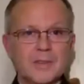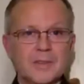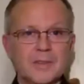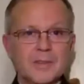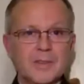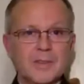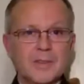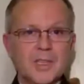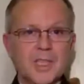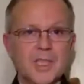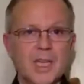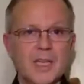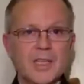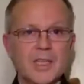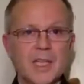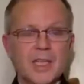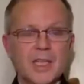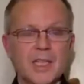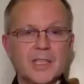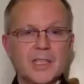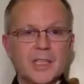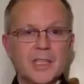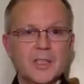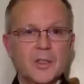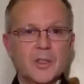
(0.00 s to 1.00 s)
the
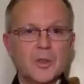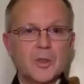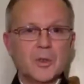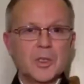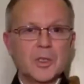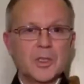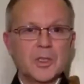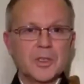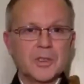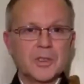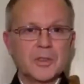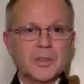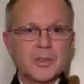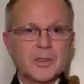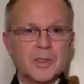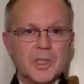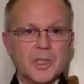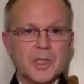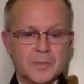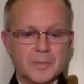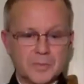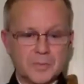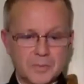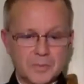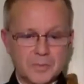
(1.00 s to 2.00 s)
Atlantic Ocean,
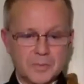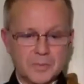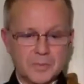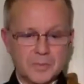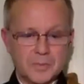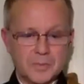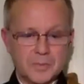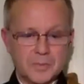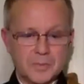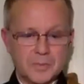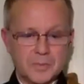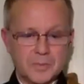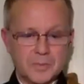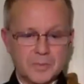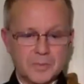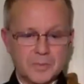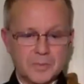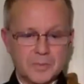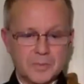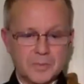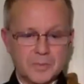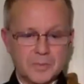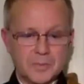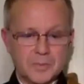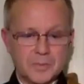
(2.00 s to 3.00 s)

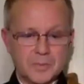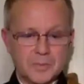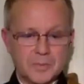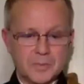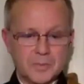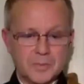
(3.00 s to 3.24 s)
the,